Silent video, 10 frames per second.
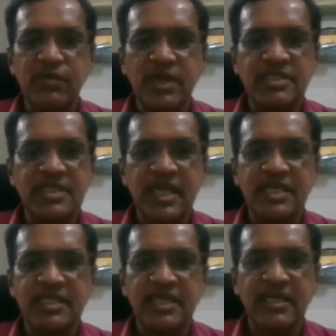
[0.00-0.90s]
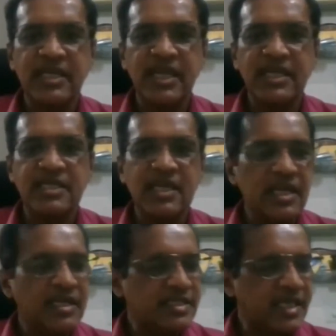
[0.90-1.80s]
water scales, and aggregates
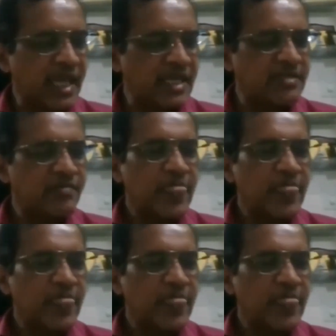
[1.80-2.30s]
scales.